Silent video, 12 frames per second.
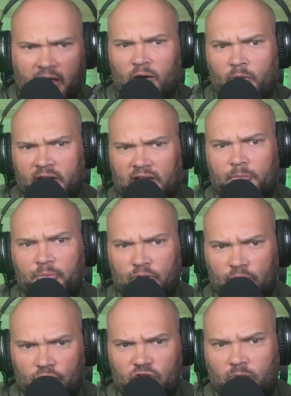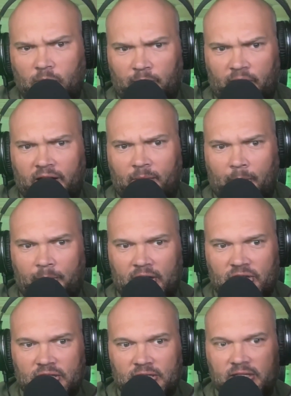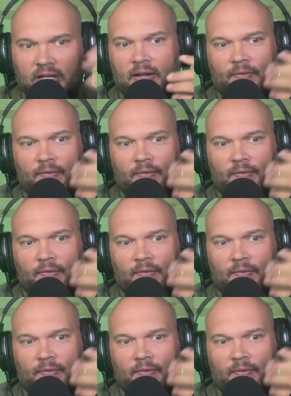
I don't want a computer treatment planning my patients.